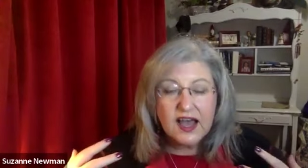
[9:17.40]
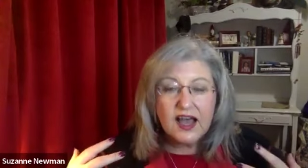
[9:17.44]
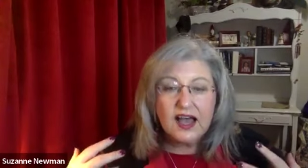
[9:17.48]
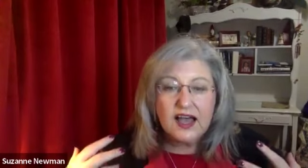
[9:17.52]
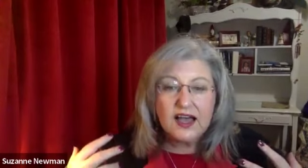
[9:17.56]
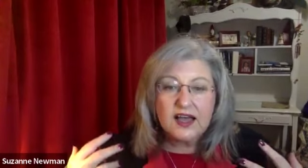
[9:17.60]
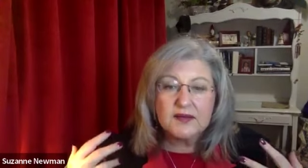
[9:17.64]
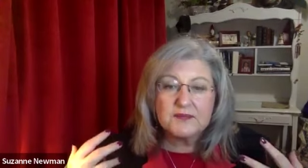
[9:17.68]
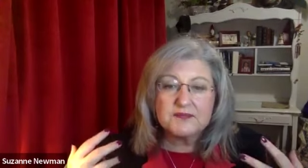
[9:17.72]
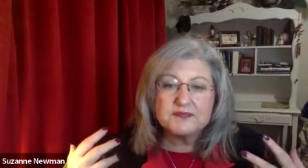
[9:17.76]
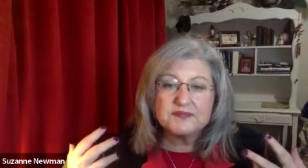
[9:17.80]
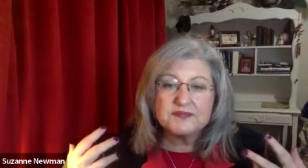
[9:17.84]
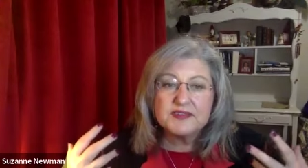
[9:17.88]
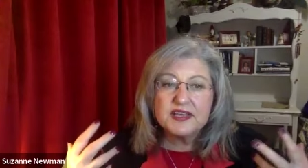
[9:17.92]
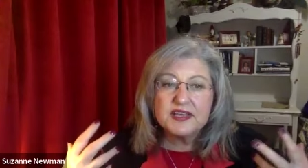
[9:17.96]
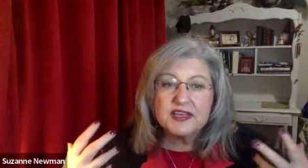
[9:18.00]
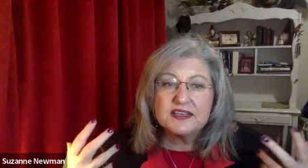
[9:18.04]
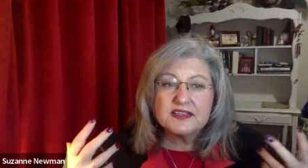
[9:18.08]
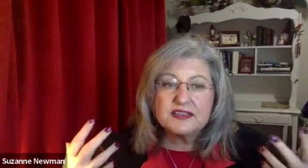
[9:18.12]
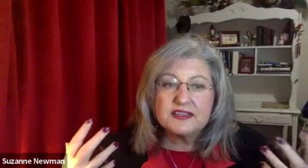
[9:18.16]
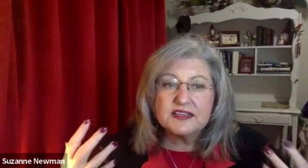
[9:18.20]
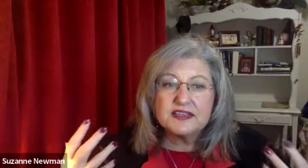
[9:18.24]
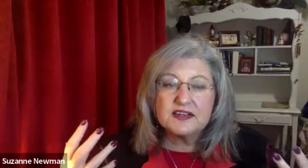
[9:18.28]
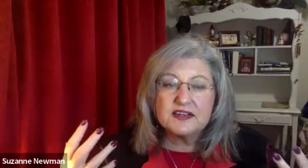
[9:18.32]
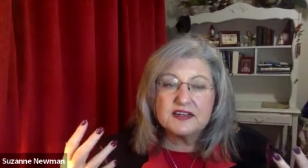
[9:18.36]
Um,
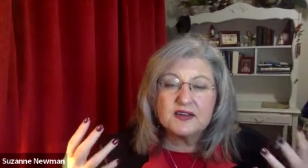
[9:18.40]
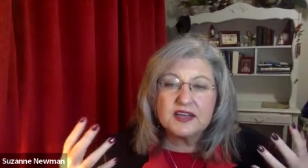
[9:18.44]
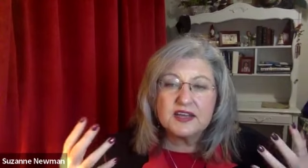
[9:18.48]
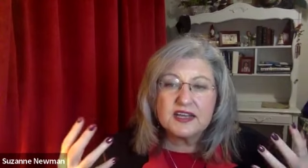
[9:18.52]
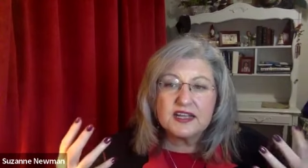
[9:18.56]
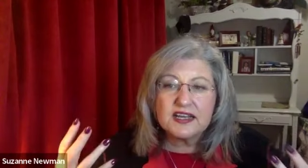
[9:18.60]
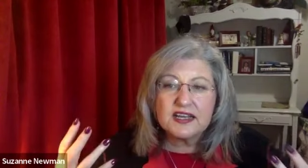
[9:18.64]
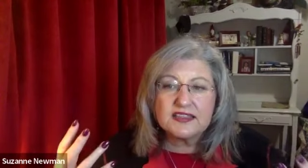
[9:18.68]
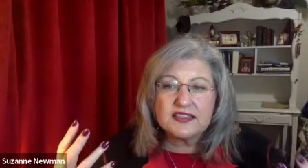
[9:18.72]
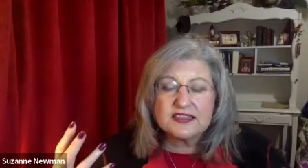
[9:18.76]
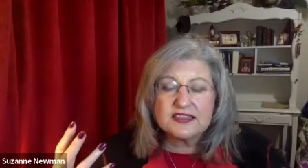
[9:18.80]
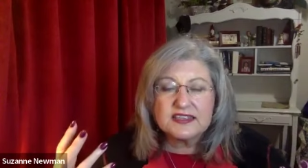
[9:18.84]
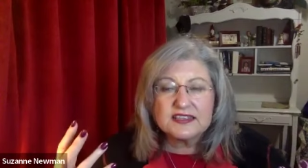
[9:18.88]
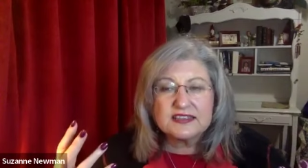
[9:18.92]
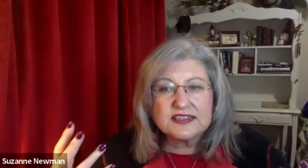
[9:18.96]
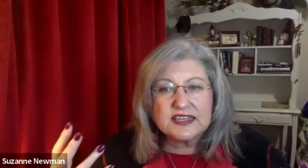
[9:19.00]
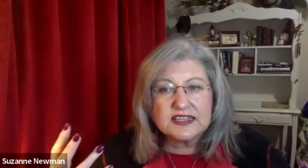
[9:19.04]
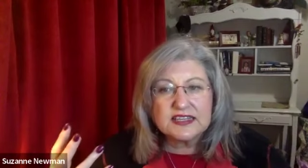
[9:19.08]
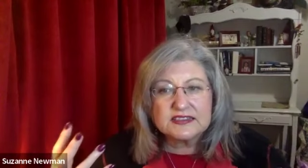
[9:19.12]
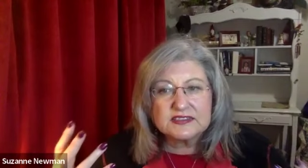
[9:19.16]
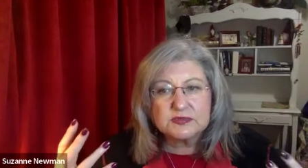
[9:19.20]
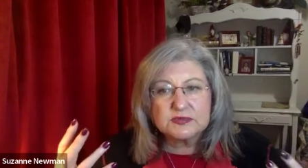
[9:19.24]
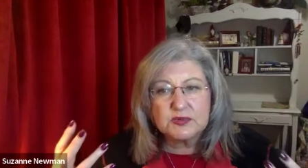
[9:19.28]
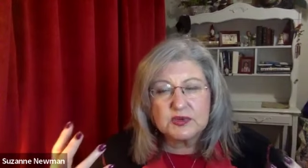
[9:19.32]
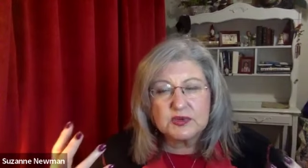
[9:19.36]
you know, and I think
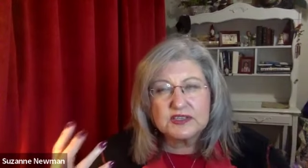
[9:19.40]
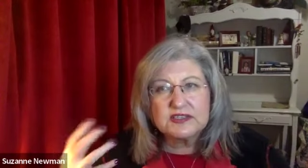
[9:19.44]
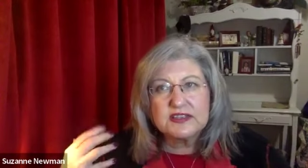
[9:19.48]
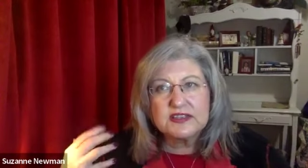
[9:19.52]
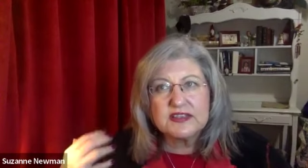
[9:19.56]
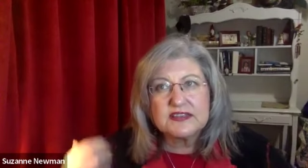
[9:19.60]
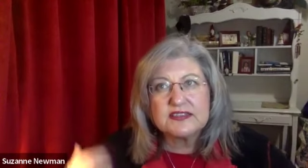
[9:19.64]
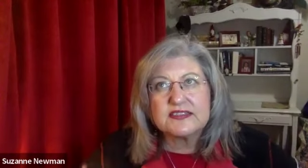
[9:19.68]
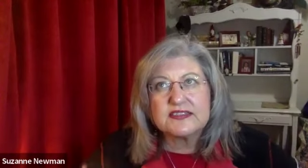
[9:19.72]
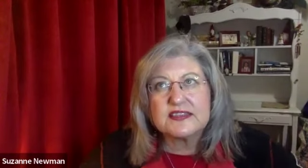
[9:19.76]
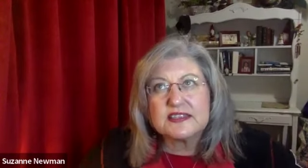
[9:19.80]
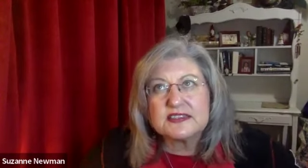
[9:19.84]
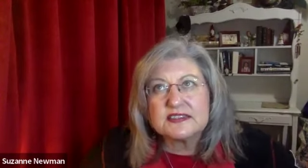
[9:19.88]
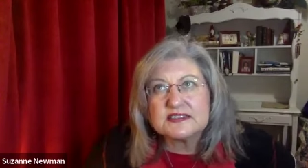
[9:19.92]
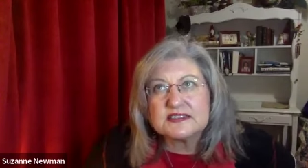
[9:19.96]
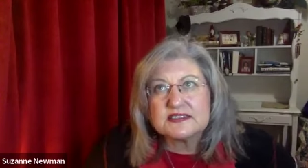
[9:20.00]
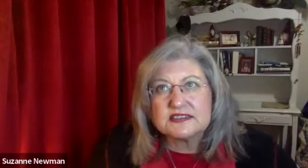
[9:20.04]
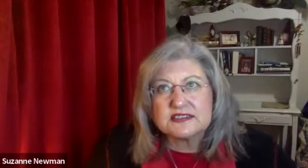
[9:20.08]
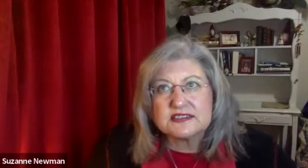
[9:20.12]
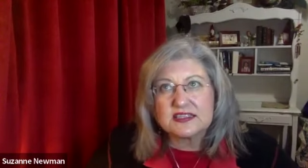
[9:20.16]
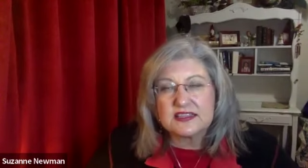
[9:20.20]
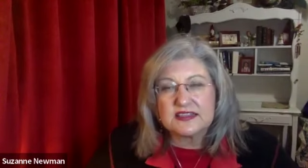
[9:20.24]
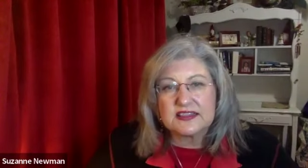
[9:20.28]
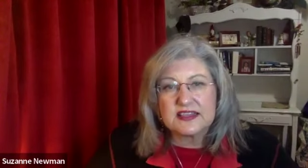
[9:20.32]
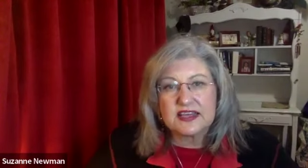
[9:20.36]
that's one of the
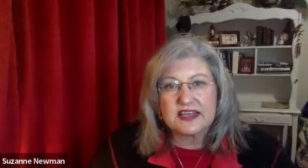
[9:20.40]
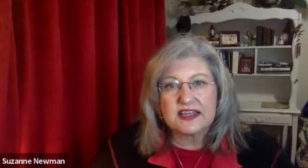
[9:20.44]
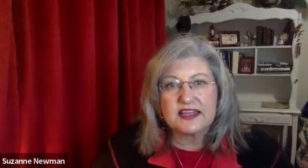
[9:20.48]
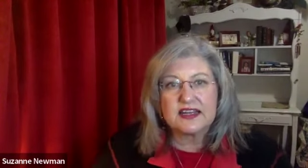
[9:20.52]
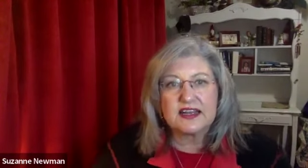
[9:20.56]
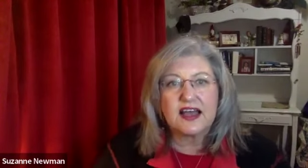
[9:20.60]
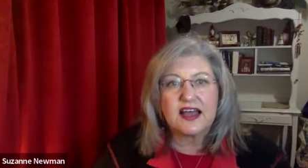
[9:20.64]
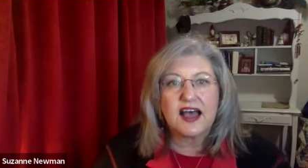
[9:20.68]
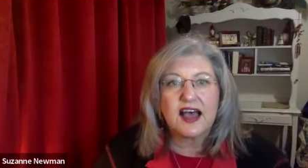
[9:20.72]
things that